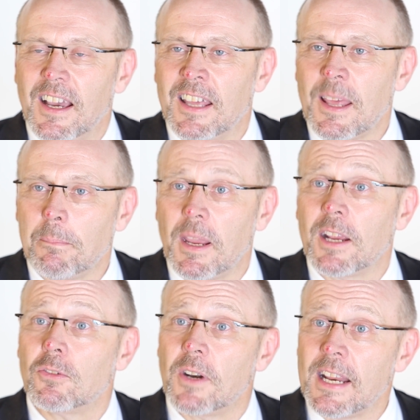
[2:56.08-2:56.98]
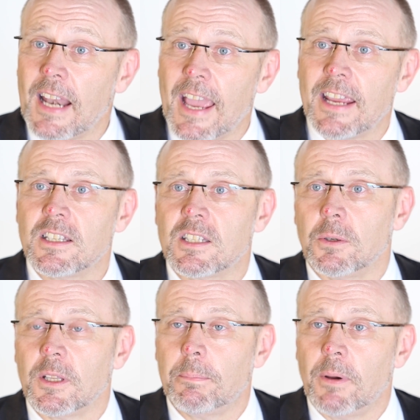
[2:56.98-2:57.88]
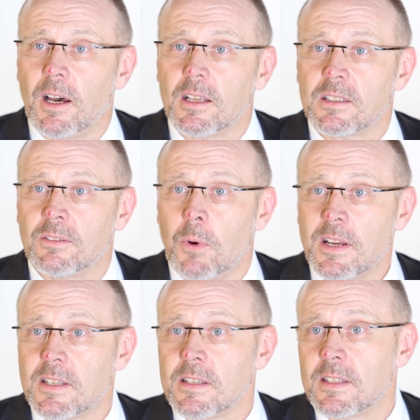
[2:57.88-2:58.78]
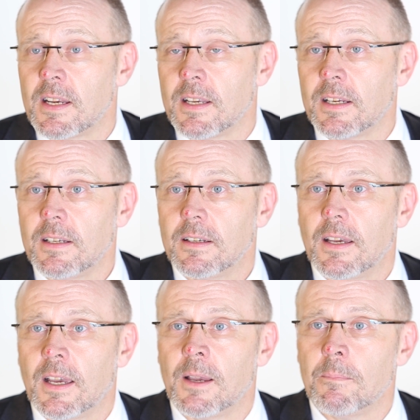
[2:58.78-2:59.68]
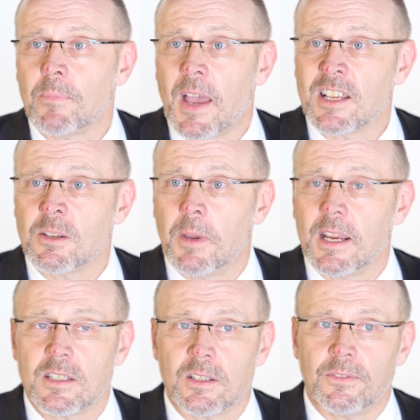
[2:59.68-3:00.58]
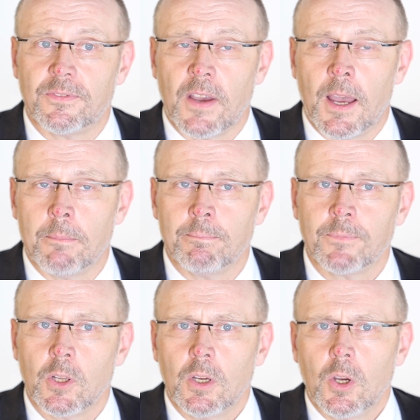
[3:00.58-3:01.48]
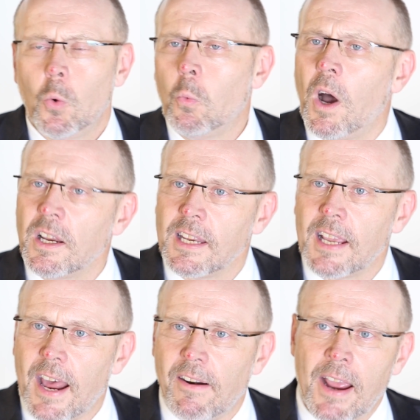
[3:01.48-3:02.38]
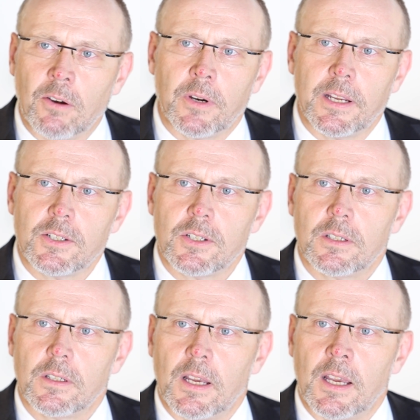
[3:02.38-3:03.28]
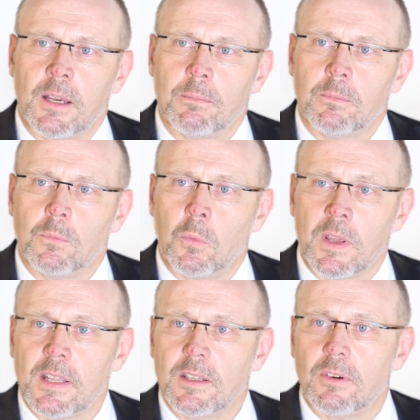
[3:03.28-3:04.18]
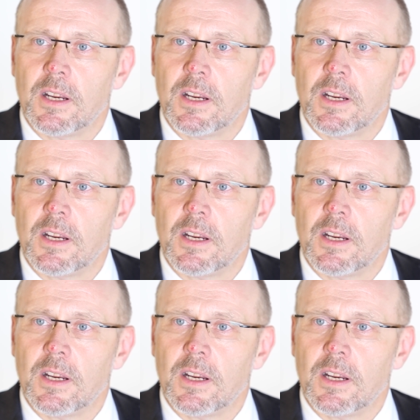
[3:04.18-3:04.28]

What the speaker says: and then being relayed to other parts of Western Sydney as a means of widening our outreach within the